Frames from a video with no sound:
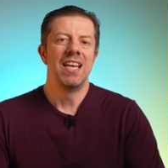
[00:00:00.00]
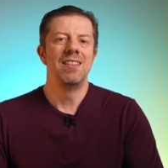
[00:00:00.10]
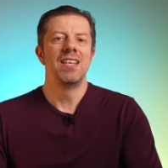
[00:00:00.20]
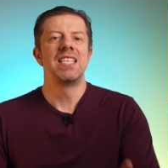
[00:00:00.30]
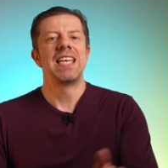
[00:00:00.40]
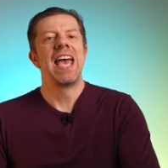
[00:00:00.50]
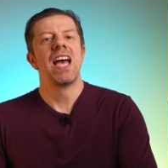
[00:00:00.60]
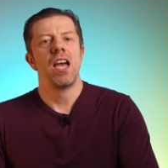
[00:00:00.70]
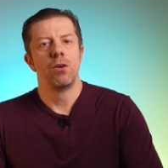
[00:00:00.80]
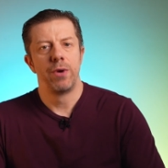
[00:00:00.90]
In this
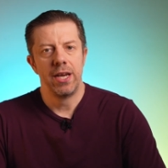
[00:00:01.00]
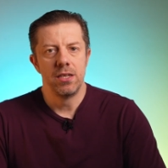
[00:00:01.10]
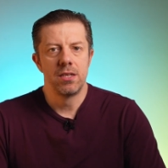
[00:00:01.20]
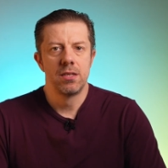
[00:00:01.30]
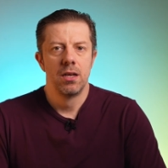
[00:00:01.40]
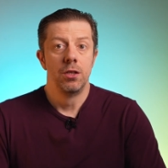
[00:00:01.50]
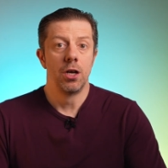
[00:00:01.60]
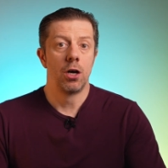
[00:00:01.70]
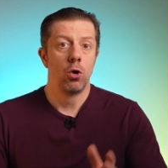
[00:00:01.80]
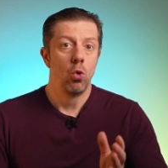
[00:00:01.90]
AI race,
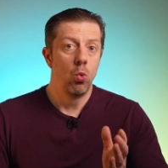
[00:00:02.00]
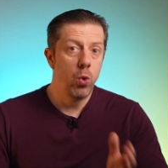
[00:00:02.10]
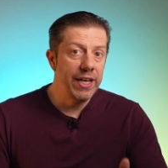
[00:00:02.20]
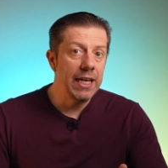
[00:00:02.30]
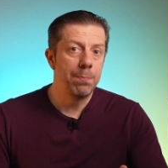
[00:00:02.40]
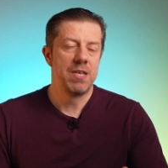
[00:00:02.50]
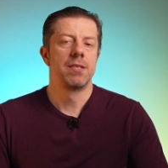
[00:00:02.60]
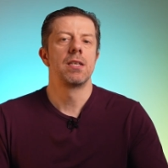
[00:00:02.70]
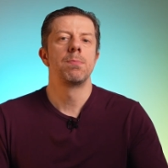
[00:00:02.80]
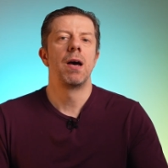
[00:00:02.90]
there are winning
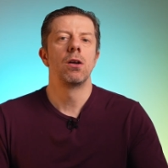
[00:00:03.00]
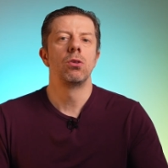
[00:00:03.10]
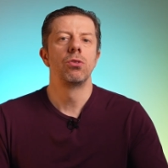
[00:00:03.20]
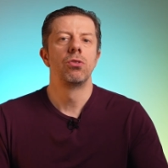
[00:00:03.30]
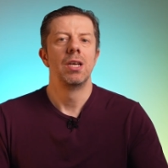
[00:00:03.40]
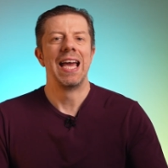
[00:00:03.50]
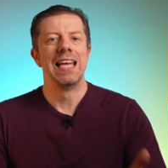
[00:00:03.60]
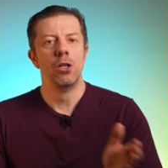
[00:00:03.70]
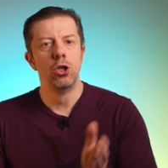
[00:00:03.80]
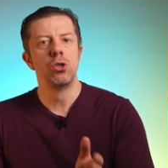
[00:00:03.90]
business models
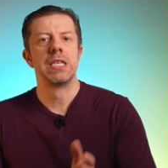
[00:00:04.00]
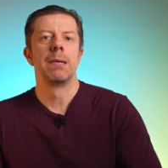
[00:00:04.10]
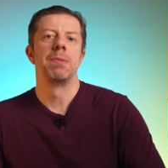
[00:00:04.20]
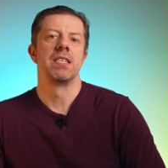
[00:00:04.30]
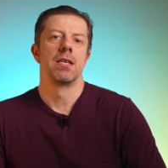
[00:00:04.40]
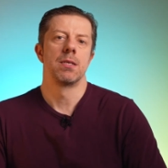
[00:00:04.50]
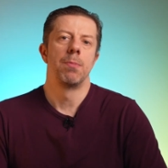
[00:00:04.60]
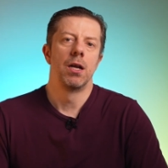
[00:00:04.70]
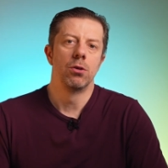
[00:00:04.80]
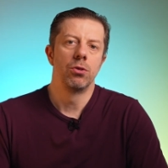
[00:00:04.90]
and losing business
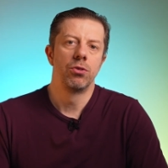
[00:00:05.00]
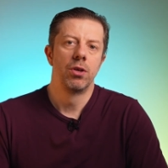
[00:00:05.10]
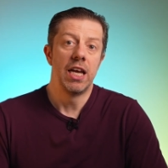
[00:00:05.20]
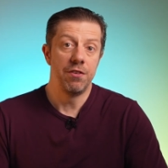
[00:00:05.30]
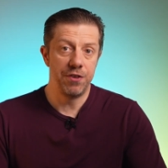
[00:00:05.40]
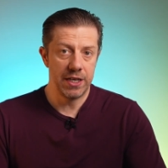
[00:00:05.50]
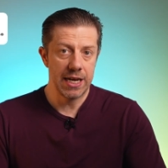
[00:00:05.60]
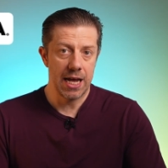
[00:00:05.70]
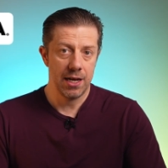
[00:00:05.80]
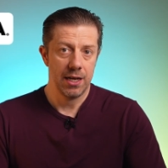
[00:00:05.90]
models.
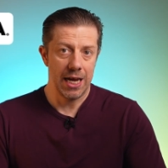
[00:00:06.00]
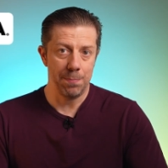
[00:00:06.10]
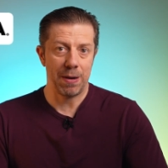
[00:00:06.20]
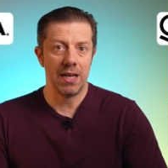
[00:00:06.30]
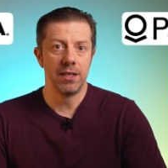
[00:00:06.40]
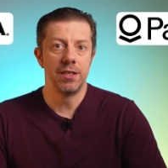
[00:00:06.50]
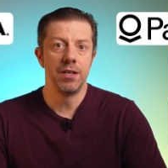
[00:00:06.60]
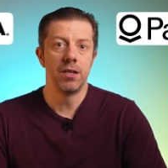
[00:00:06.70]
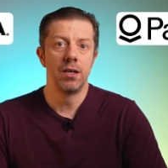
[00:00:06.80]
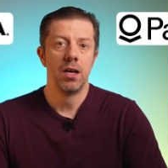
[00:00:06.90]
NVIDIA and
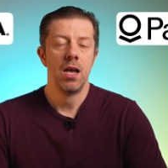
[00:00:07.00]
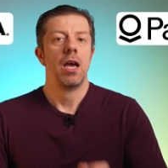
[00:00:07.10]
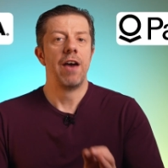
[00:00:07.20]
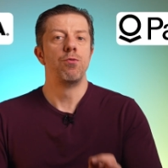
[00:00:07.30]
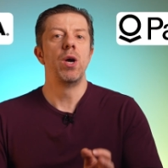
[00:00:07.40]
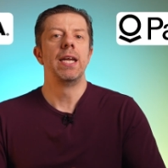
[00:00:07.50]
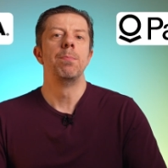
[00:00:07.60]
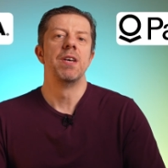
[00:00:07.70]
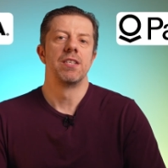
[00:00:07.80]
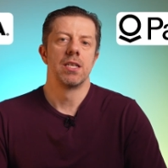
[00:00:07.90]
Palantir have winning
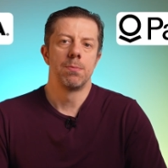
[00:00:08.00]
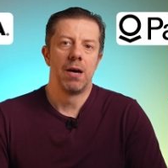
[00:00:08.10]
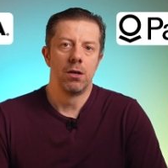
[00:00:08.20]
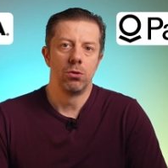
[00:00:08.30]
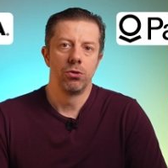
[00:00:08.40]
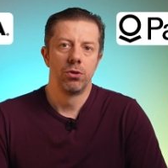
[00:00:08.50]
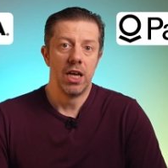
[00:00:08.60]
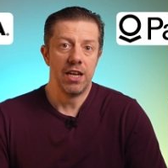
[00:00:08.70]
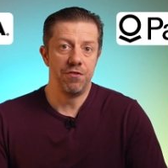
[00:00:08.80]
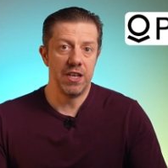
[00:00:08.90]
business models.
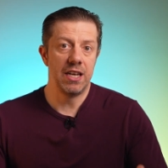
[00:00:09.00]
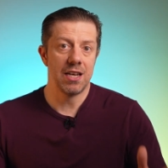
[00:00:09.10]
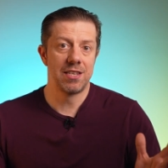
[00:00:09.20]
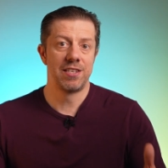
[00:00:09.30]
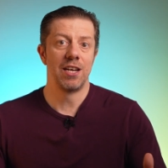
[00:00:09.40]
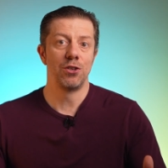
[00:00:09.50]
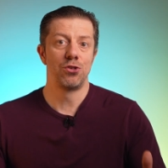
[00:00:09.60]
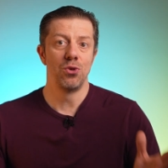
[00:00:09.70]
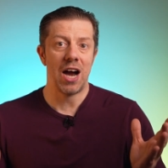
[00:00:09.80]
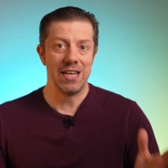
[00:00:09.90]
Nvidia sells
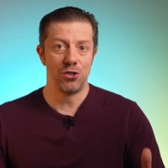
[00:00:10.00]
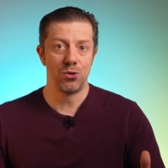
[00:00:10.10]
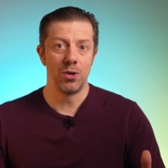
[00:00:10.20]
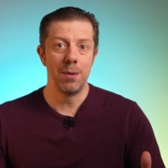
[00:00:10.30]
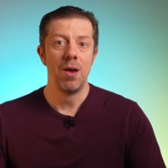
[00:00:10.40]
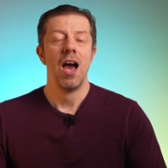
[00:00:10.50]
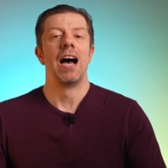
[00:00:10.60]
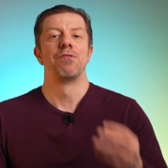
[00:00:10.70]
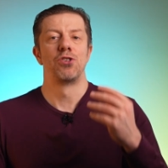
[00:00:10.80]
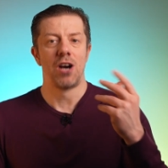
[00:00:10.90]
you ice cream
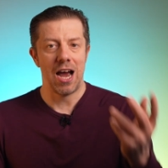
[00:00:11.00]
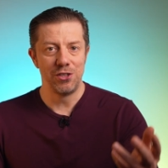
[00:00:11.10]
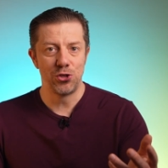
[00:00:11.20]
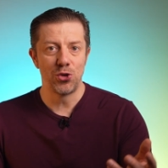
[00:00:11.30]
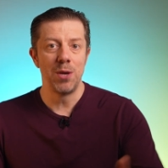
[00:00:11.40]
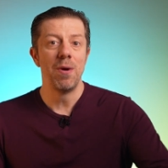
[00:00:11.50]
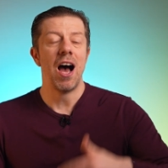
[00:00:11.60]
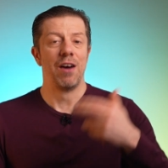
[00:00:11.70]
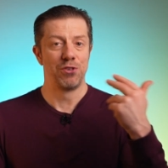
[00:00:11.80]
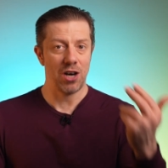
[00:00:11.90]
after ice cream
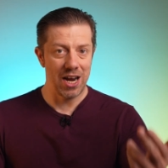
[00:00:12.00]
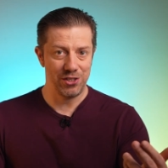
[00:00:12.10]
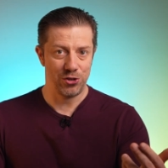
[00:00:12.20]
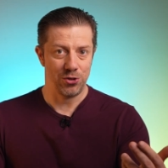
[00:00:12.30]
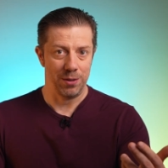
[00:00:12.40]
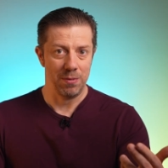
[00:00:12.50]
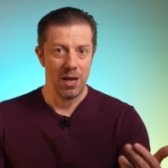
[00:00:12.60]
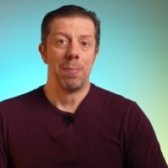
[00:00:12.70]
after ice cream.